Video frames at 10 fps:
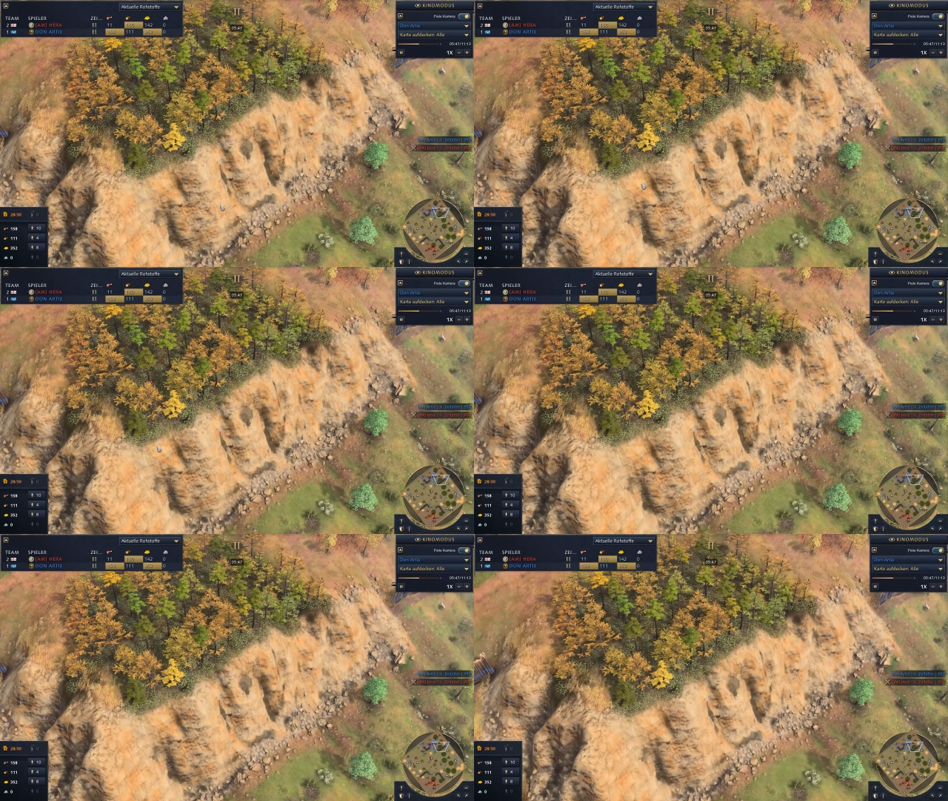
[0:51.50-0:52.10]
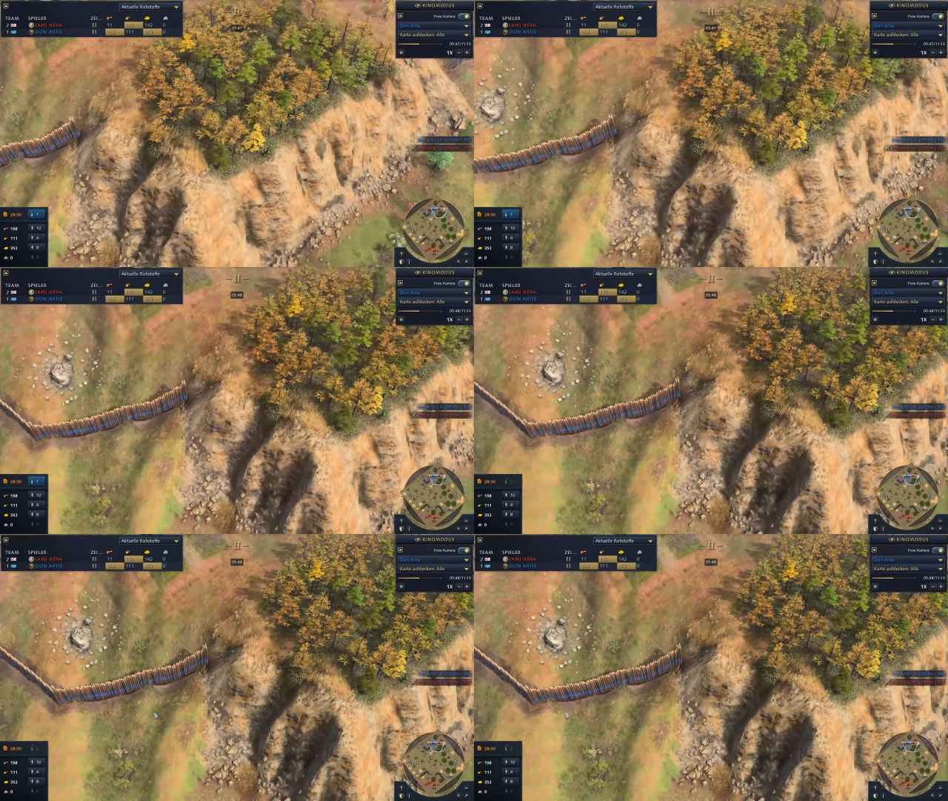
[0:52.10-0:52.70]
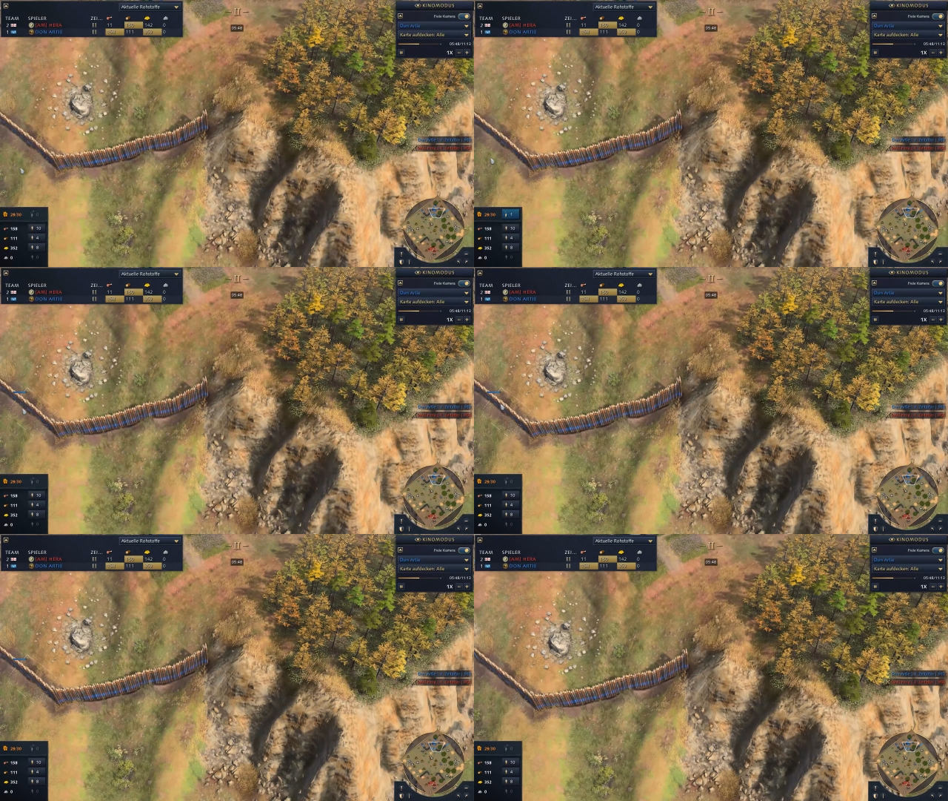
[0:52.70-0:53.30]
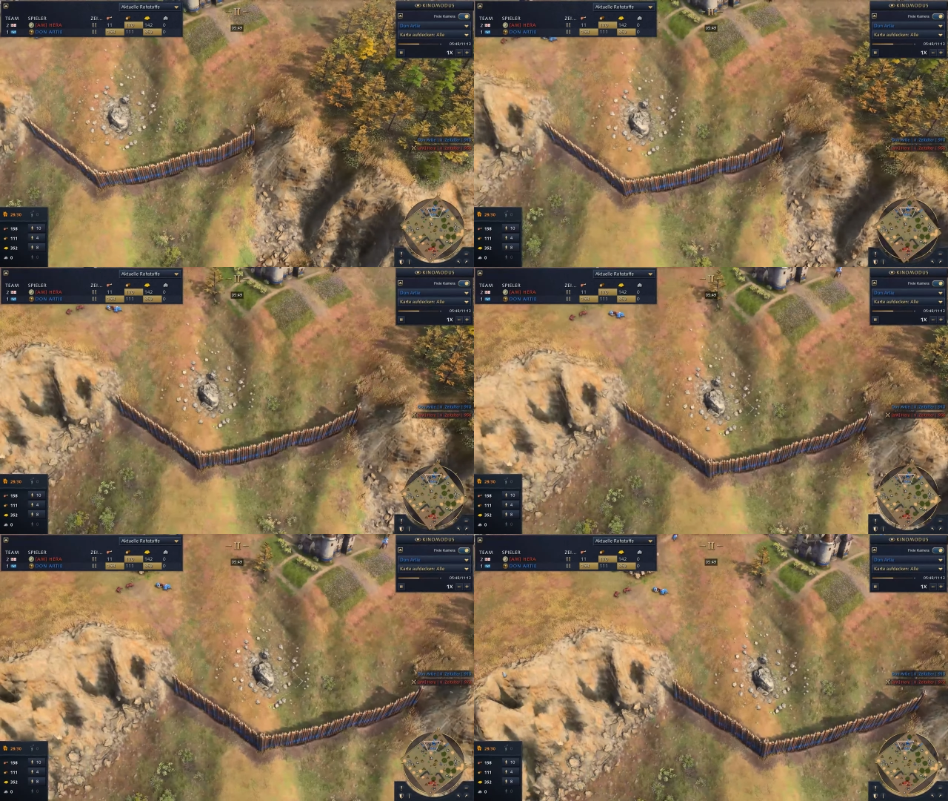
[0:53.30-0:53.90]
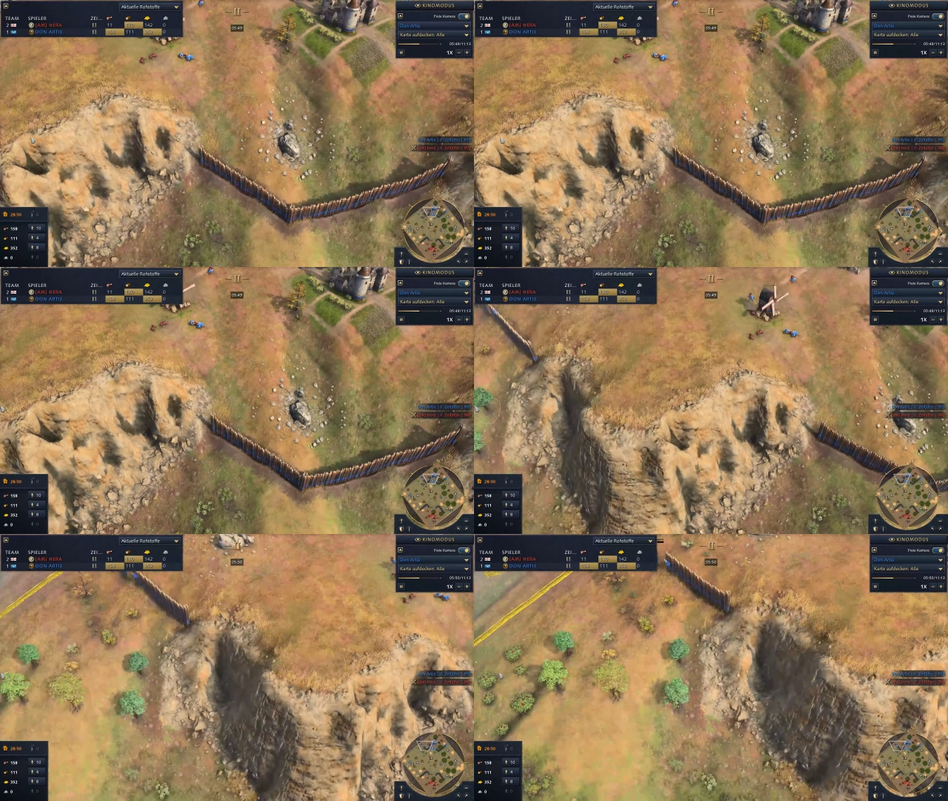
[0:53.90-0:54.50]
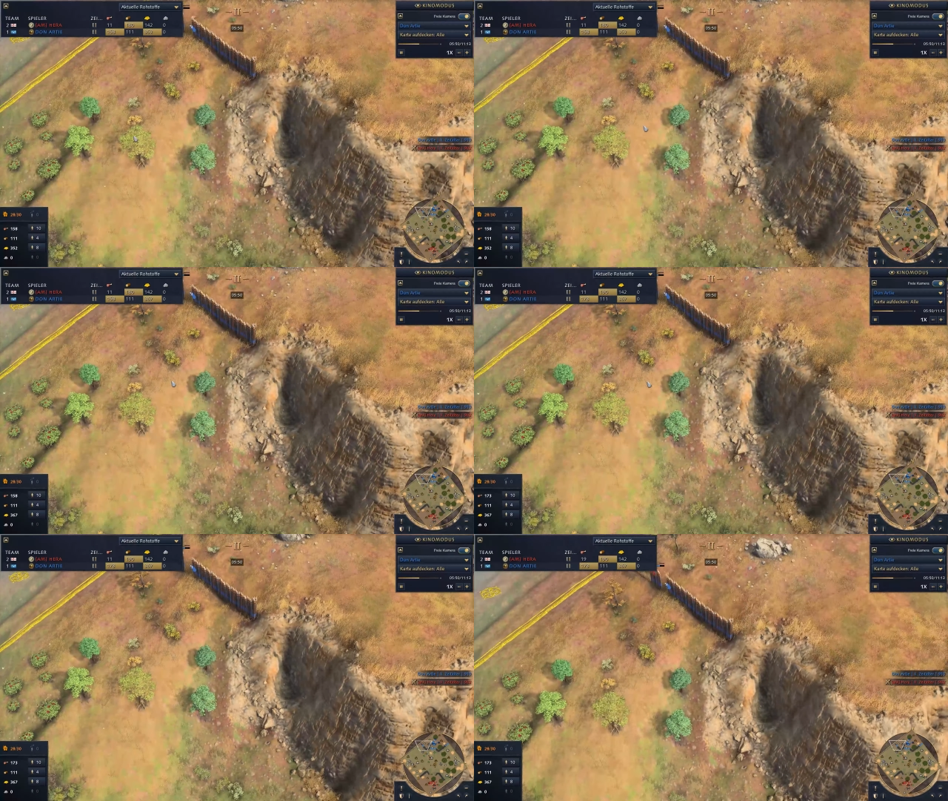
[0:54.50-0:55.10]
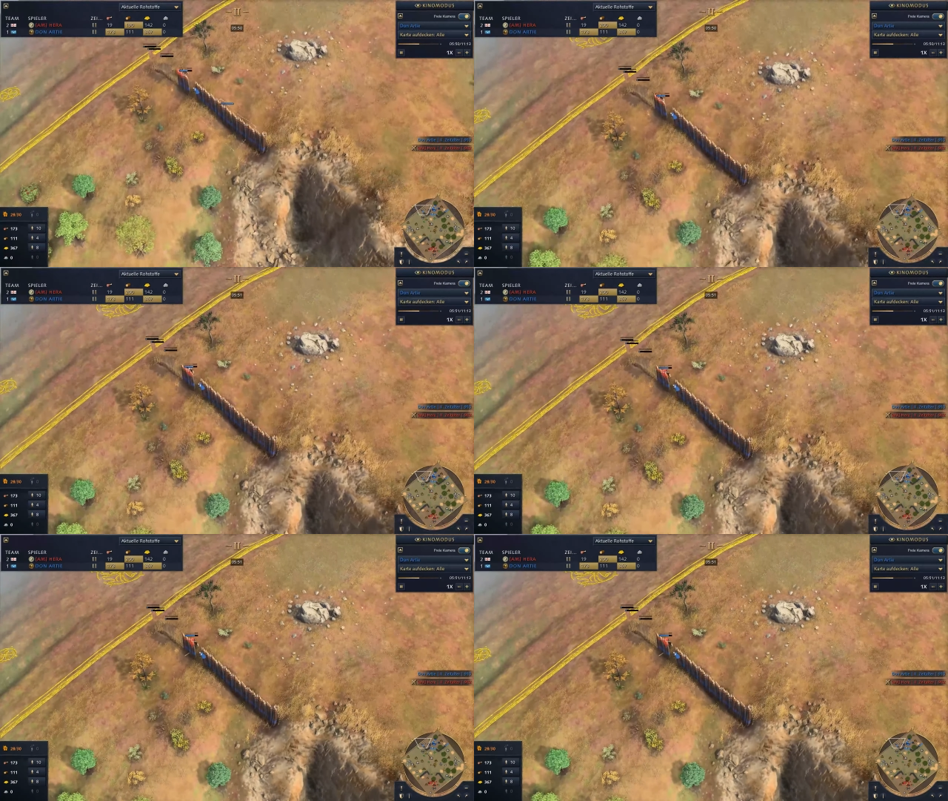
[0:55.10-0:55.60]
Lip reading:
(no speaker visible)